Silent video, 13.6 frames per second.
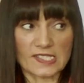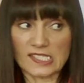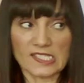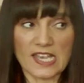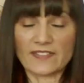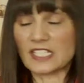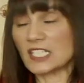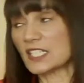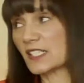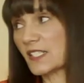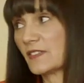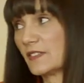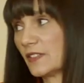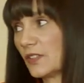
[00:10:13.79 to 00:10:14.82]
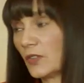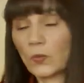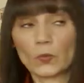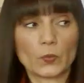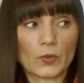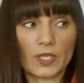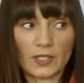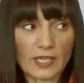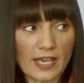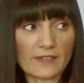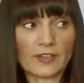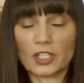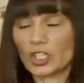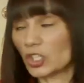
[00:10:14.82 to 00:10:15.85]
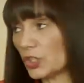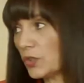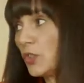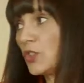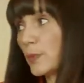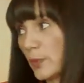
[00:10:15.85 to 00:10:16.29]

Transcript: the 70s. Big problem. Ouch, we have really? a huge yeah.